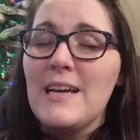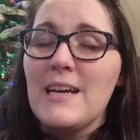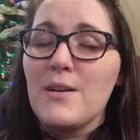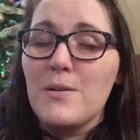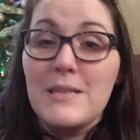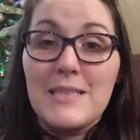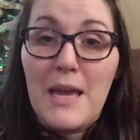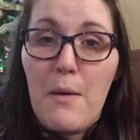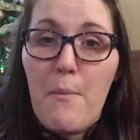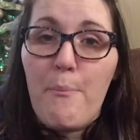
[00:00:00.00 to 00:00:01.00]
going to
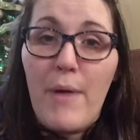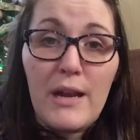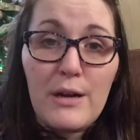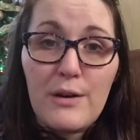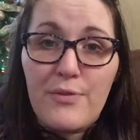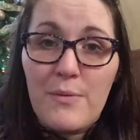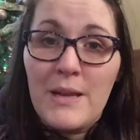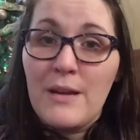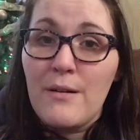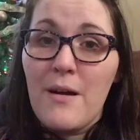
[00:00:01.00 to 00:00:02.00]
get better from
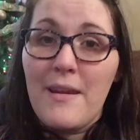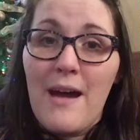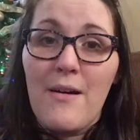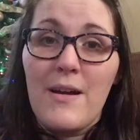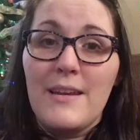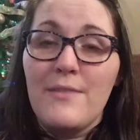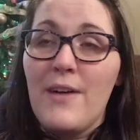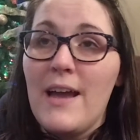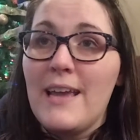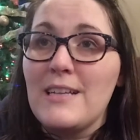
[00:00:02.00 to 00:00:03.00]
here on out, and if
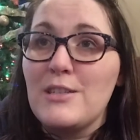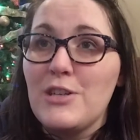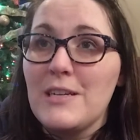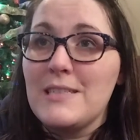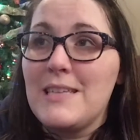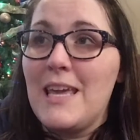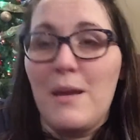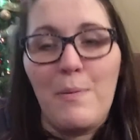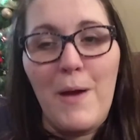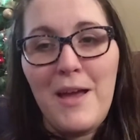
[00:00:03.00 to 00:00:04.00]
I can just
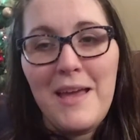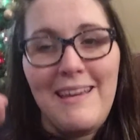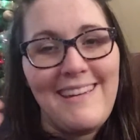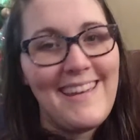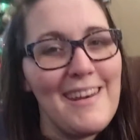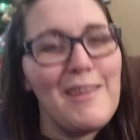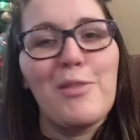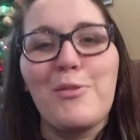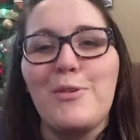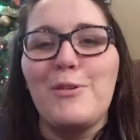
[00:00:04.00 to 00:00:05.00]
keep getting
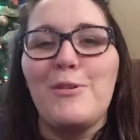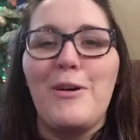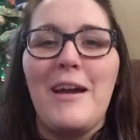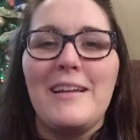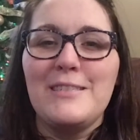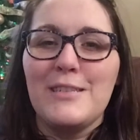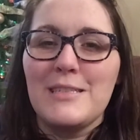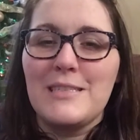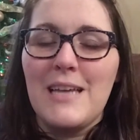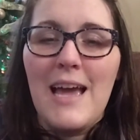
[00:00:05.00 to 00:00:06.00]
through and
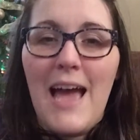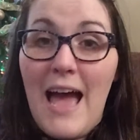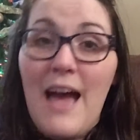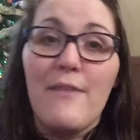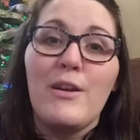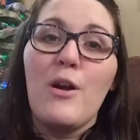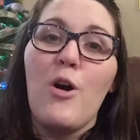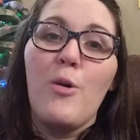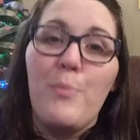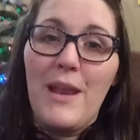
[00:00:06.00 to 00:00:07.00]
just having
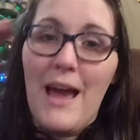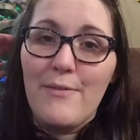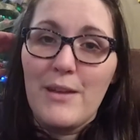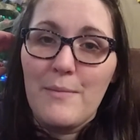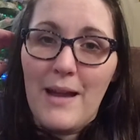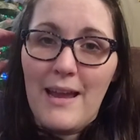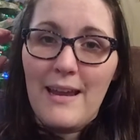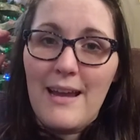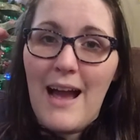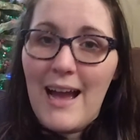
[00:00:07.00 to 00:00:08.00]
hope and having
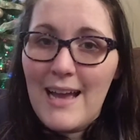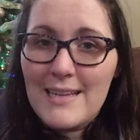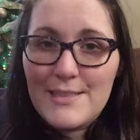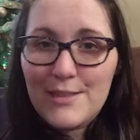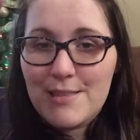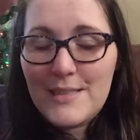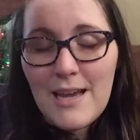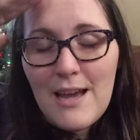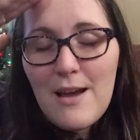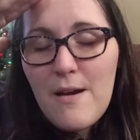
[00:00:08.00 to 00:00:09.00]
my eye just
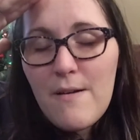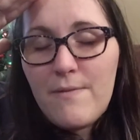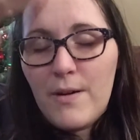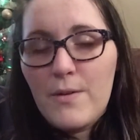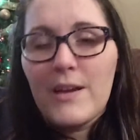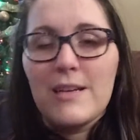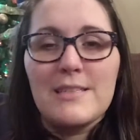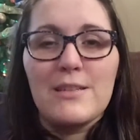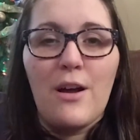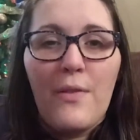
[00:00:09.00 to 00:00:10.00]

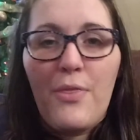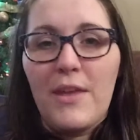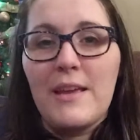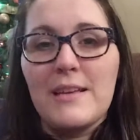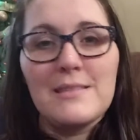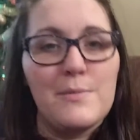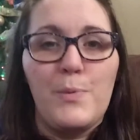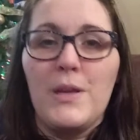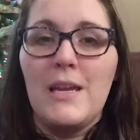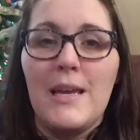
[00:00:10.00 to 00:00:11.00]
focused on things
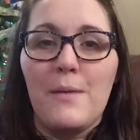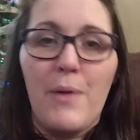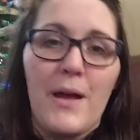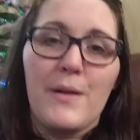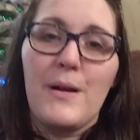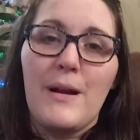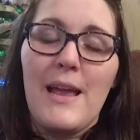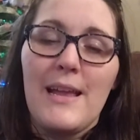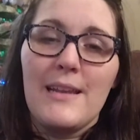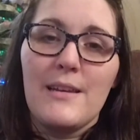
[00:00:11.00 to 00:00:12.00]
being better
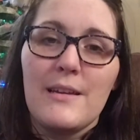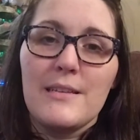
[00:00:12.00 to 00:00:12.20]
and